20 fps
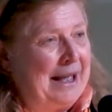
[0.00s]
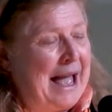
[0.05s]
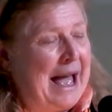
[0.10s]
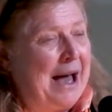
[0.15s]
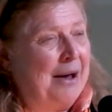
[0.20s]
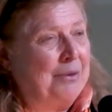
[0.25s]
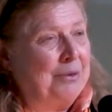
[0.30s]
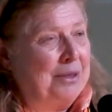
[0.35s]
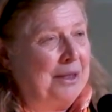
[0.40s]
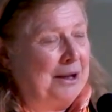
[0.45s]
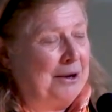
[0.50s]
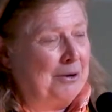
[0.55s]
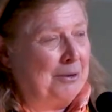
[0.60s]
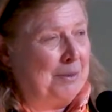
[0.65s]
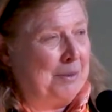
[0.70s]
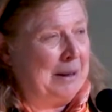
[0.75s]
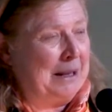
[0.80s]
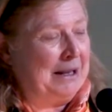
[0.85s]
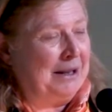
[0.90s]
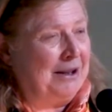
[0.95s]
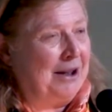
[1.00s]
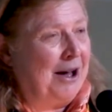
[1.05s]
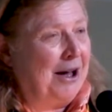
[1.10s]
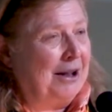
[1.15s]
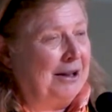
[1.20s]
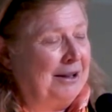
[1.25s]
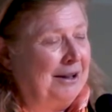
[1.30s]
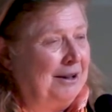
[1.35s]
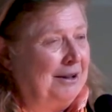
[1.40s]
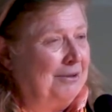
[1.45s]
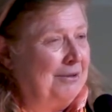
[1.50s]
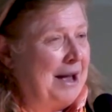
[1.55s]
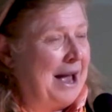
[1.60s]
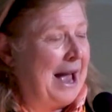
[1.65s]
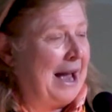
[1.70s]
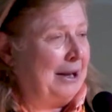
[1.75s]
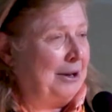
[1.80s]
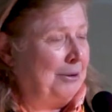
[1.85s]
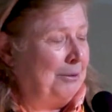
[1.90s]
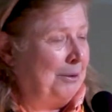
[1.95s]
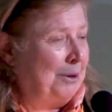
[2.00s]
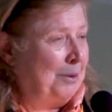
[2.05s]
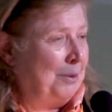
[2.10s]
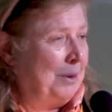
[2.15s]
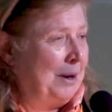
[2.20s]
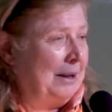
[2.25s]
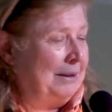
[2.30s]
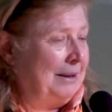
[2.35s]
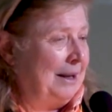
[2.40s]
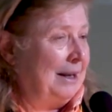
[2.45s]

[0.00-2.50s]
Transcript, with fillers: out there, but not an accurate one,